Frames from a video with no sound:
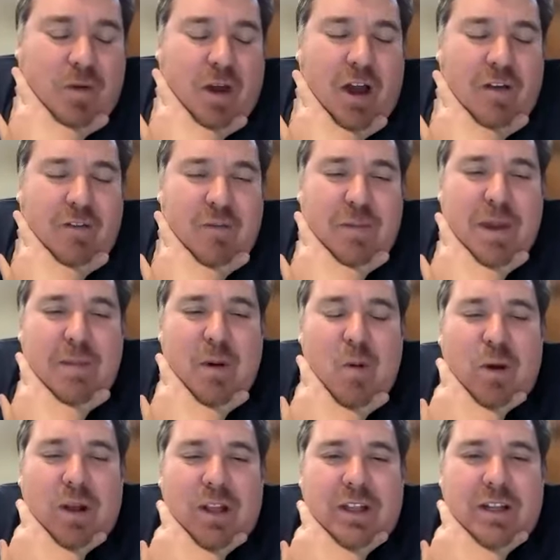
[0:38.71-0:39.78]
often
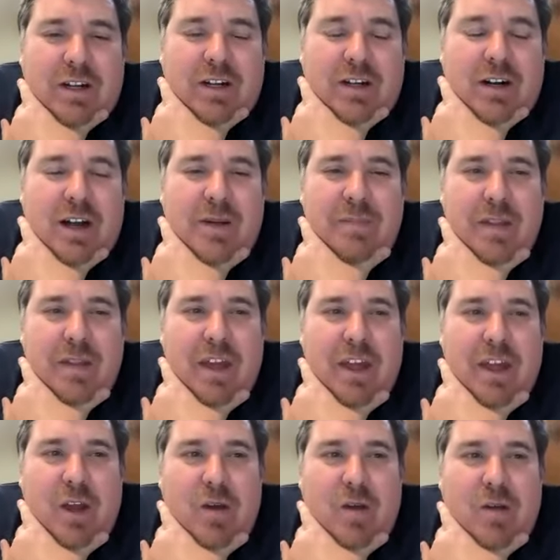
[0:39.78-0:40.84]
people wonder,
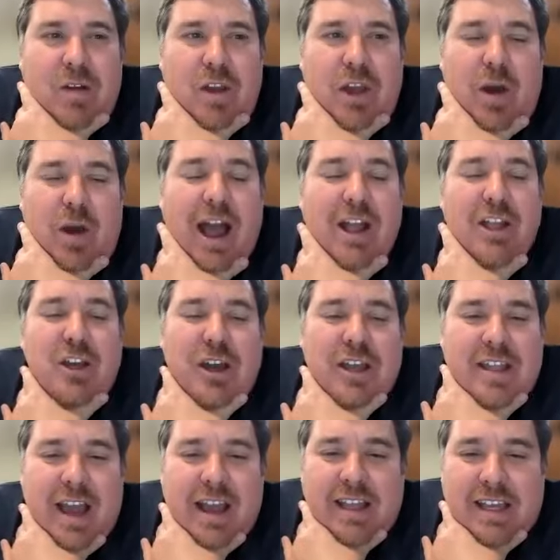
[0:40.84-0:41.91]
how do you get
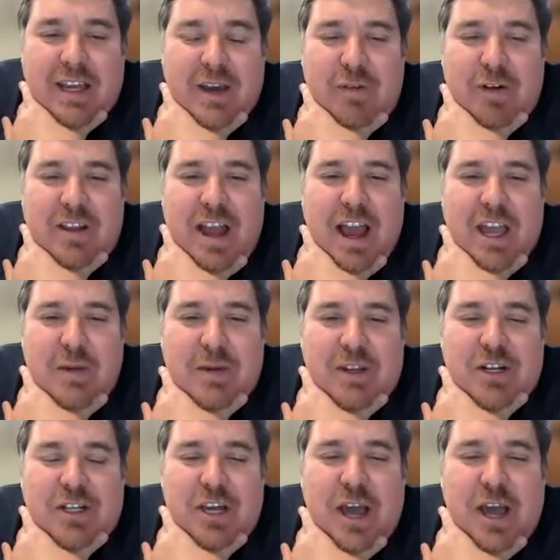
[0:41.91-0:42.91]
an idea for a documentary?